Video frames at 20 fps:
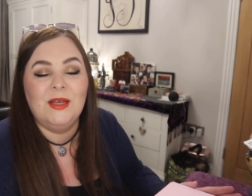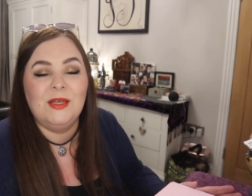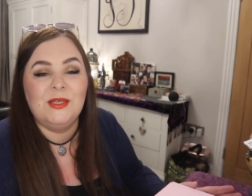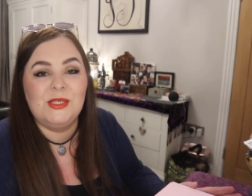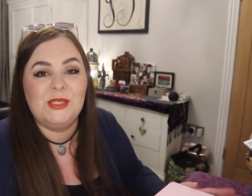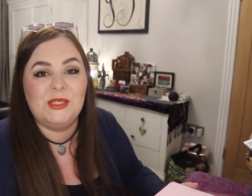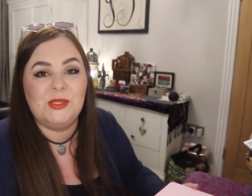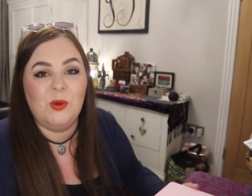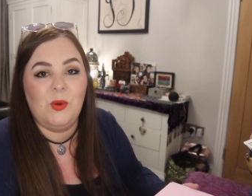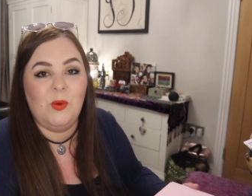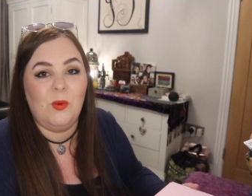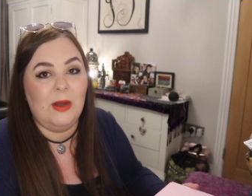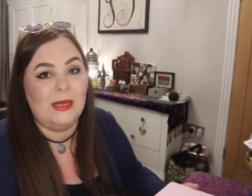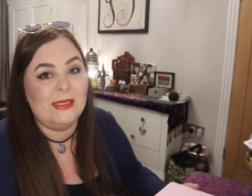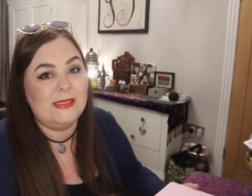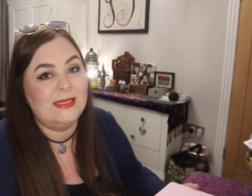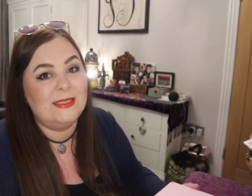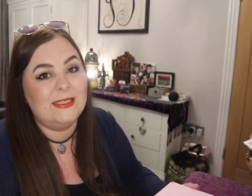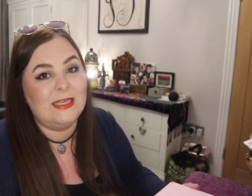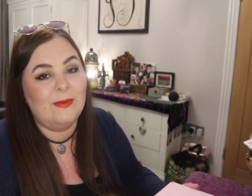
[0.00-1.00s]
So
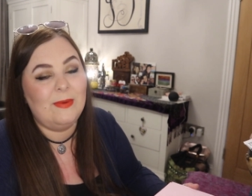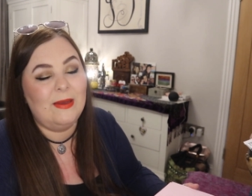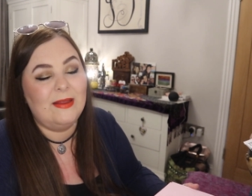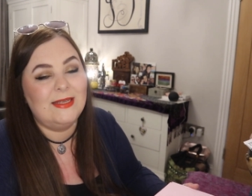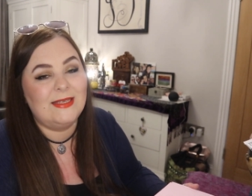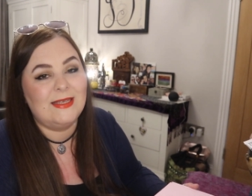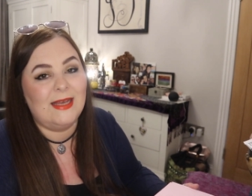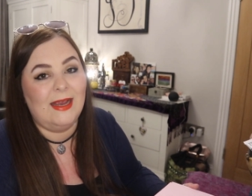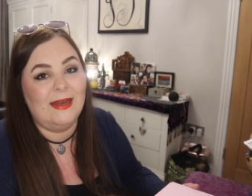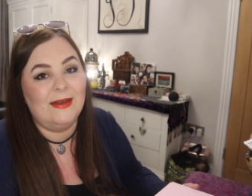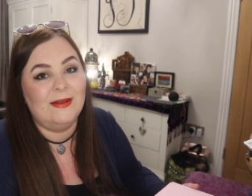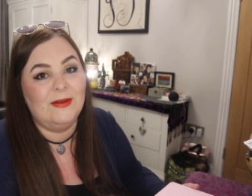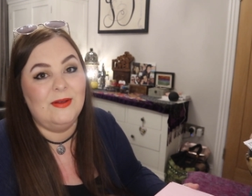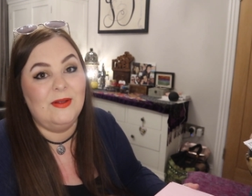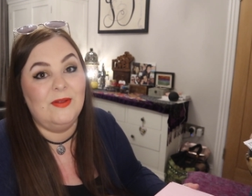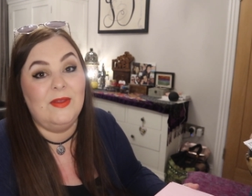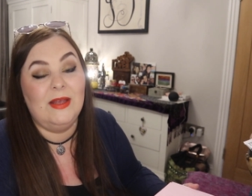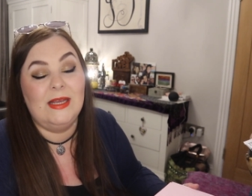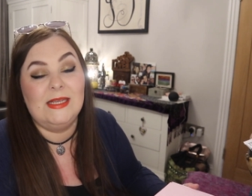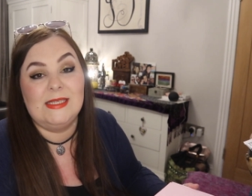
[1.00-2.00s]
as you can tell by the
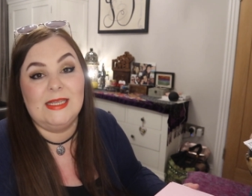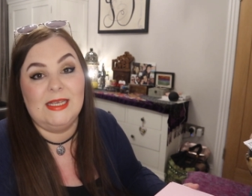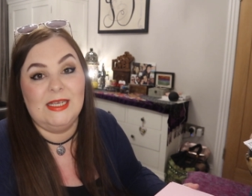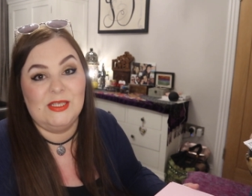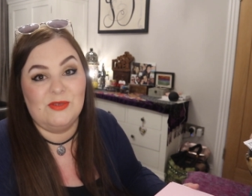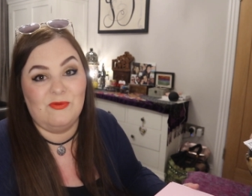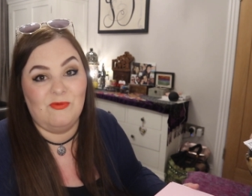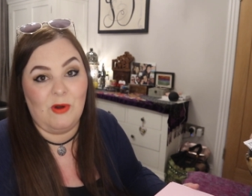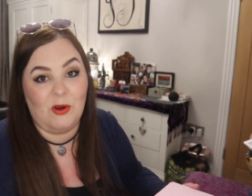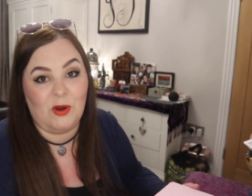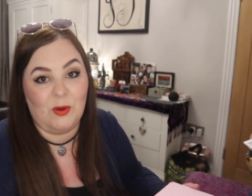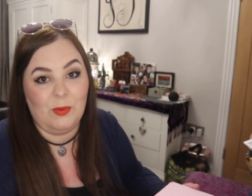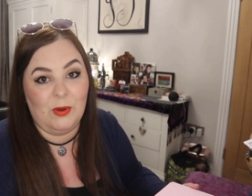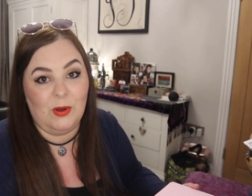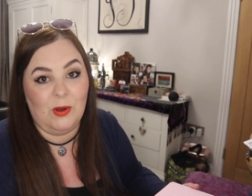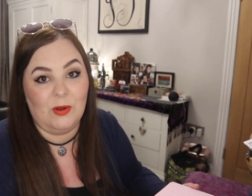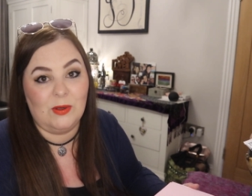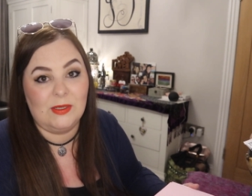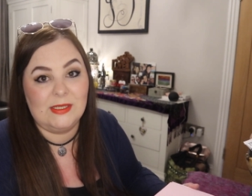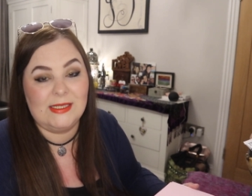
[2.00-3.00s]
title, this is
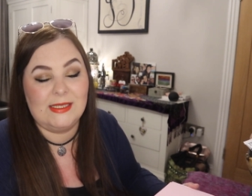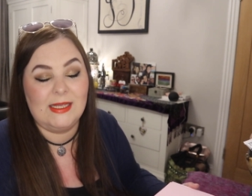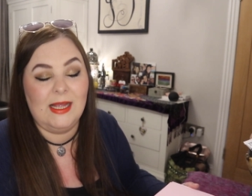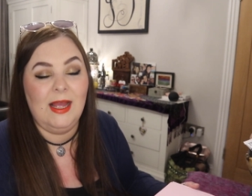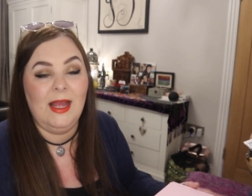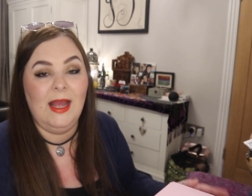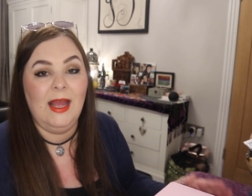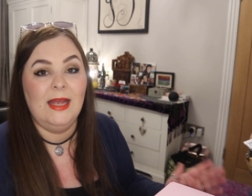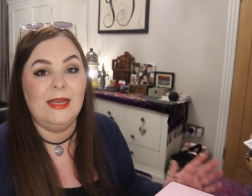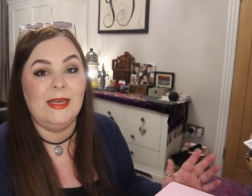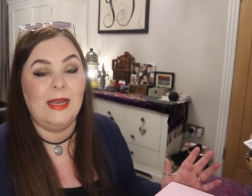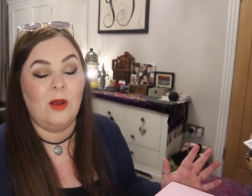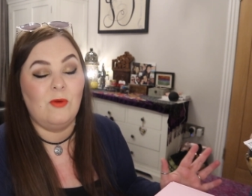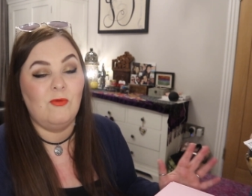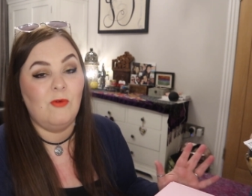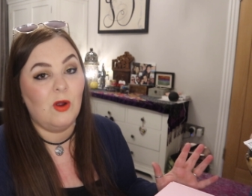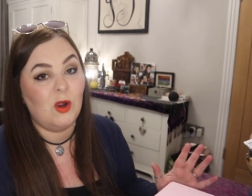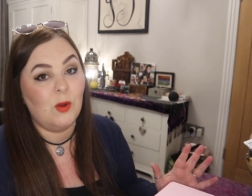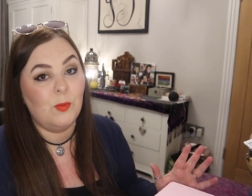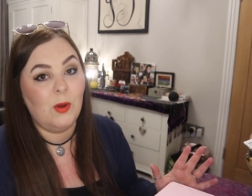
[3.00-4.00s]
Roccabox. Now
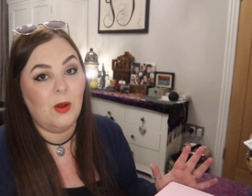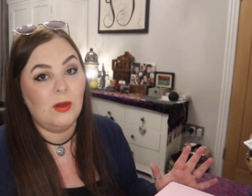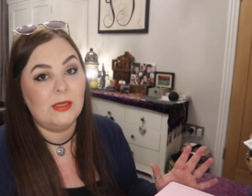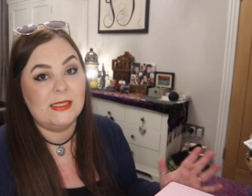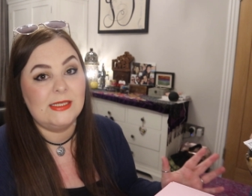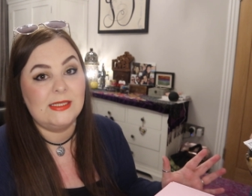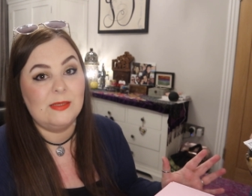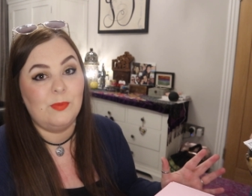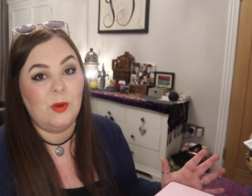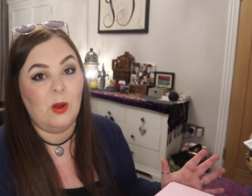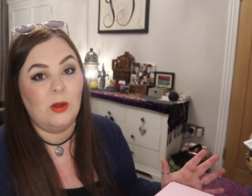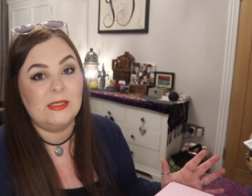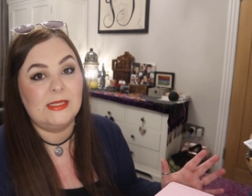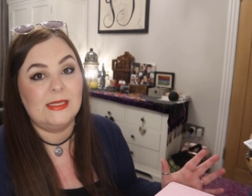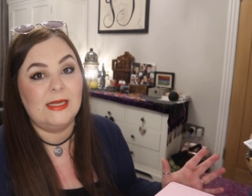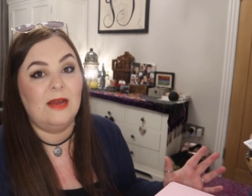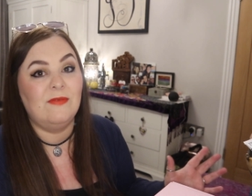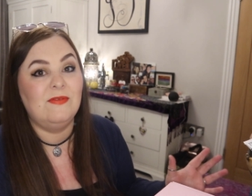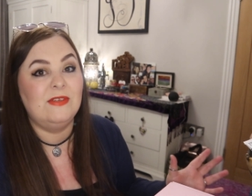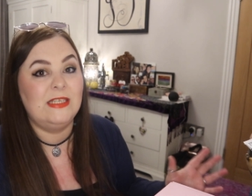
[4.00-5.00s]
Roccabox is a box
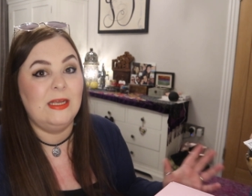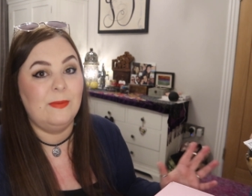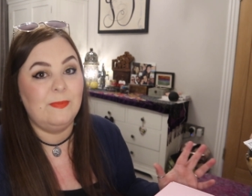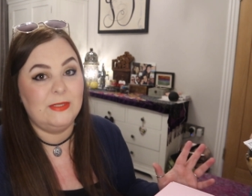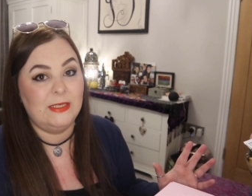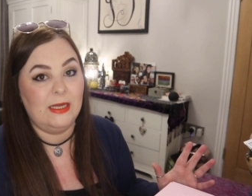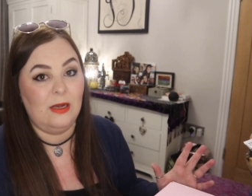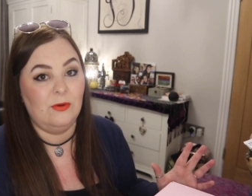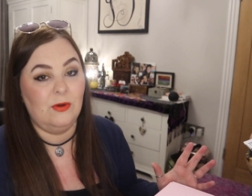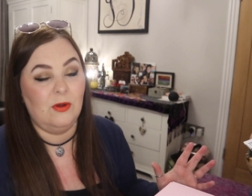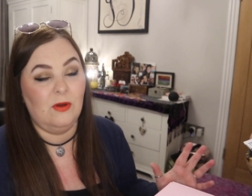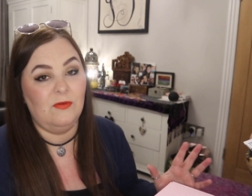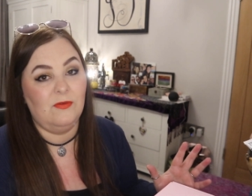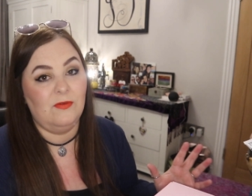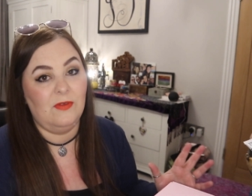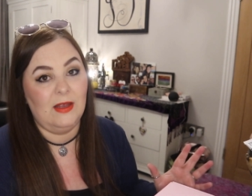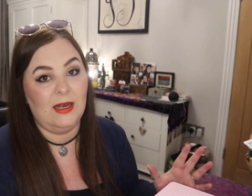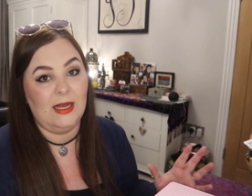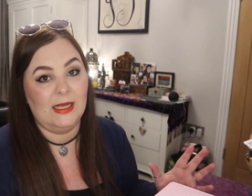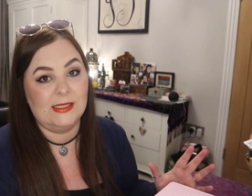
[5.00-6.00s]
that I've dipped out of
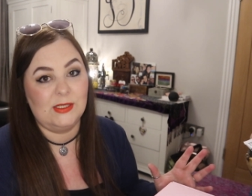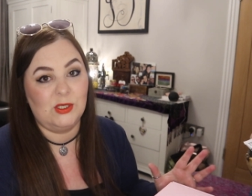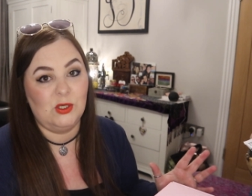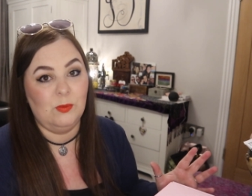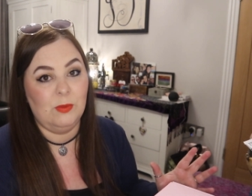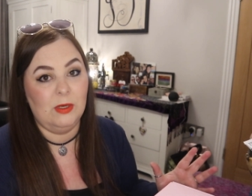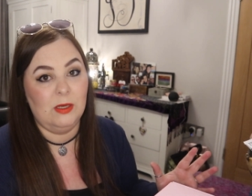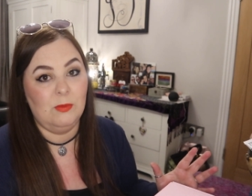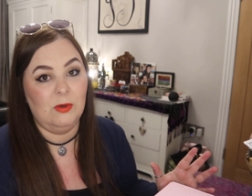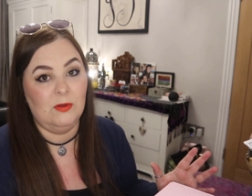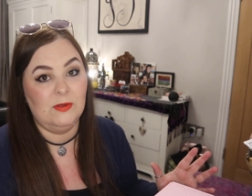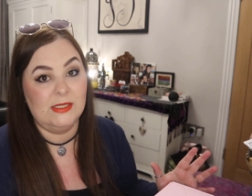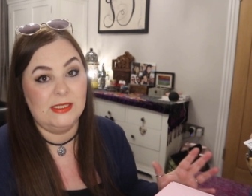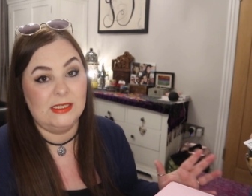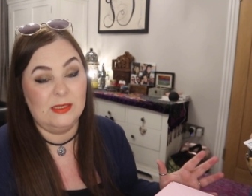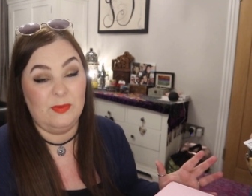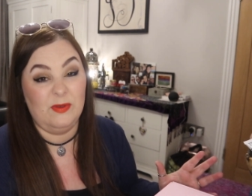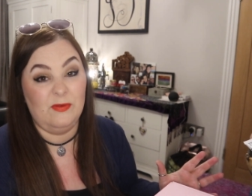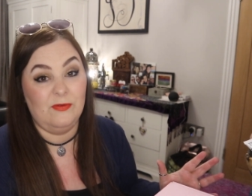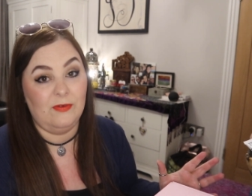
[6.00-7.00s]
for the last couple of months
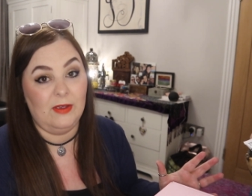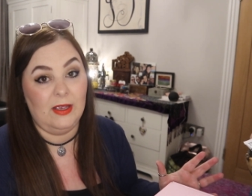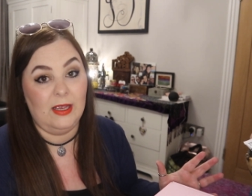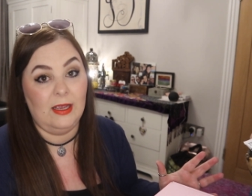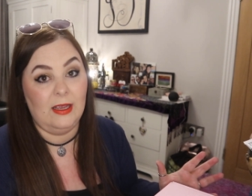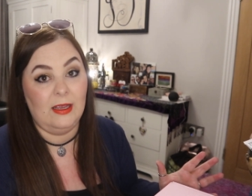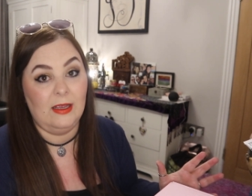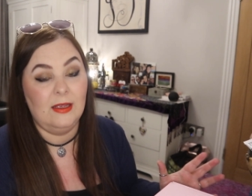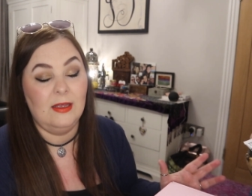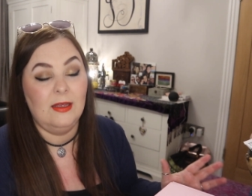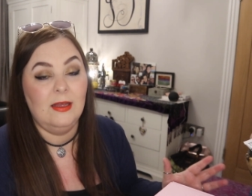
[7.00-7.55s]
to be fair.